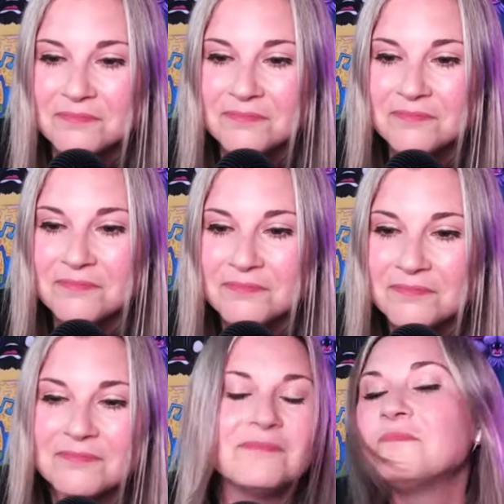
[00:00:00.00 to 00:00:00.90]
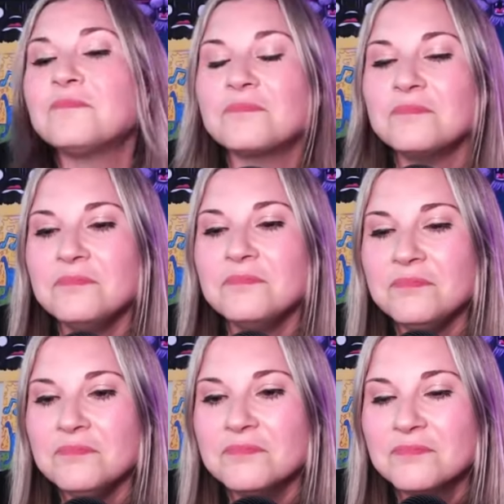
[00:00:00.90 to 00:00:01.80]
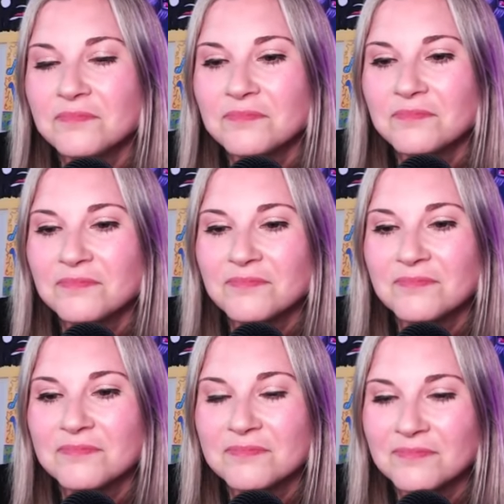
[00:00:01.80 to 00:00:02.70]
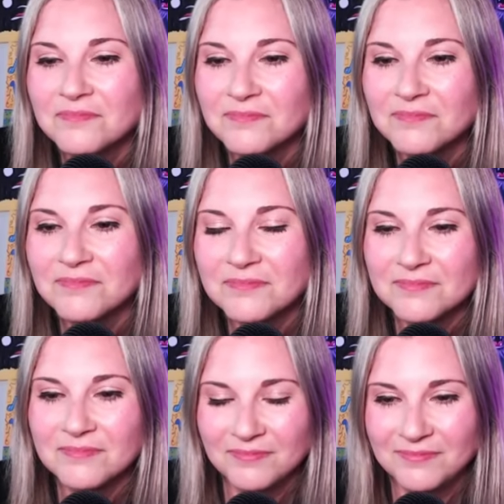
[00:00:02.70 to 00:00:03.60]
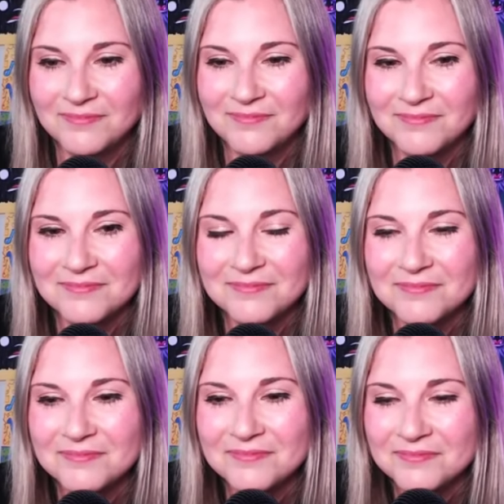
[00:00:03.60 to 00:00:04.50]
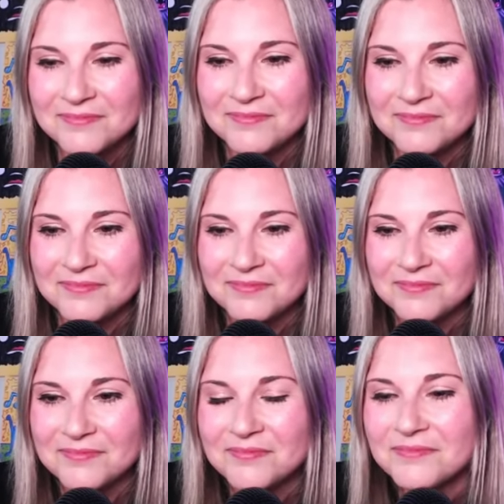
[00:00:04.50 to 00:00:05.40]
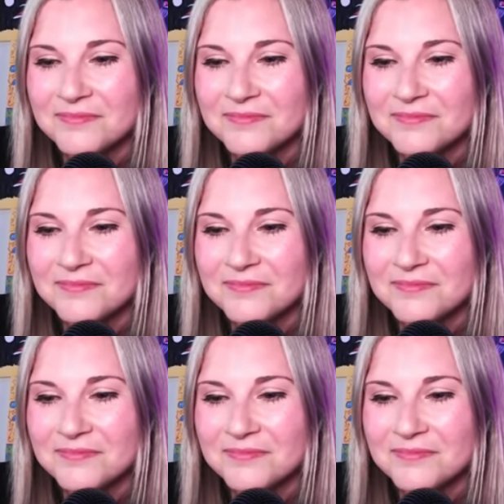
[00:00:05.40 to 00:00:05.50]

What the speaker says: [no speech]